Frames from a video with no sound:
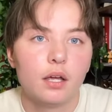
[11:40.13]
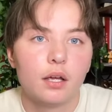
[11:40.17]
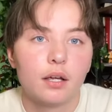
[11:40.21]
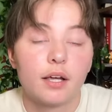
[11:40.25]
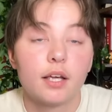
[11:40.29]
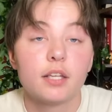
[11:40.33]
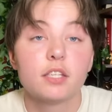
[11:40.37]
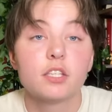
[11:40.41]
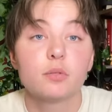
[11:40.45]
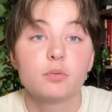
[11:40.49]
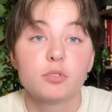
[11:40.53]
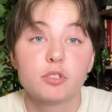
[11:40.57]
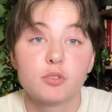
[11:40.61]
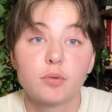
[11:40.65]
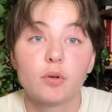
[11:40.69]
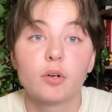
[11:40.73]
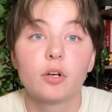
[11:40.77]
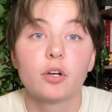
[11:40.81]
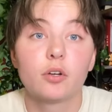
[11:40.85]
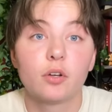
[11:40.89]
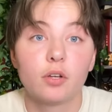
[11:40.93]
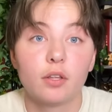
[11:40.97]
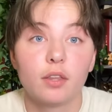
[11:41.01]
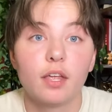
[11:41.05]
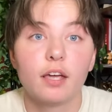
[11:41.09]
Cause it was for a
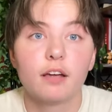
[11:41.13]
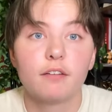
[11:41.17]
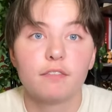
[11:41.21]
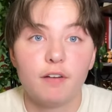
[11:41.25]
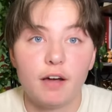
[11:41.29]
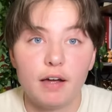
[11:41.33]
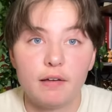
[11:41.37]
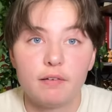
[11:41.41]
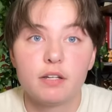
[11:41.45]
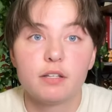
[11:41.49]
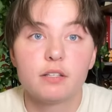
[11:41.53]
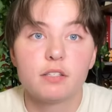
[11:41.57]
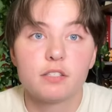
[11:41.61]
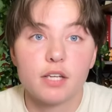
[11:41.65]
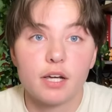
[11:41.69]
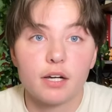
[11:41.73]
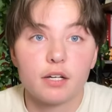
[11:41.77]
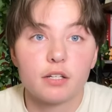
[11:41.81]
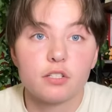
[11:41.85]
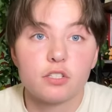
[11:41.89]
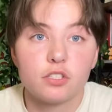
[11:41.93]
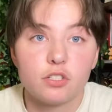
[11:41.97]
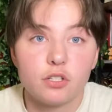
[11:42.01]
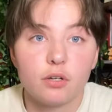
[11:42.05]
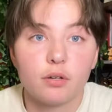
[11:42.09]
good like five, ten
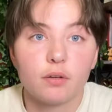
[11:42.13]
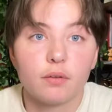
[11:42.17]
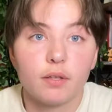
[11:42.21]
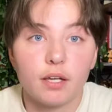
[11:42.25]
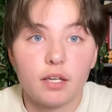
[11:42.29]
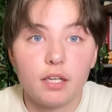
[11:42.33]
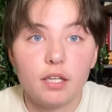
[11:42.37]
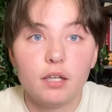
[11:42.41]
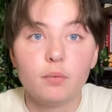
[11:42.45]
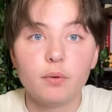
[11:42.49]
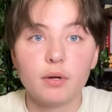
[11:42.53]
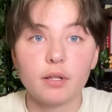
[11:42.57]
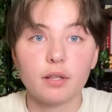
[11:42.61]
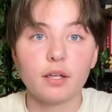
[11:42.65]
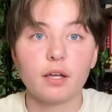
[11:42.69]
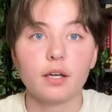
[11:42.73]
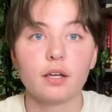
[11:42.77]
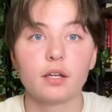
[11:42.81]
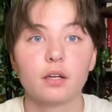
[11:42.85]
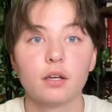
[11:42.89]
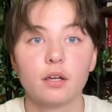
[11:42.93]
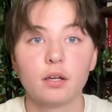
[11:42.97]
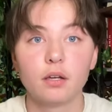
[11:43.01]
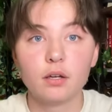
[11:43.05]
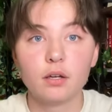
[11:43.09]
seconds too. Like he went like,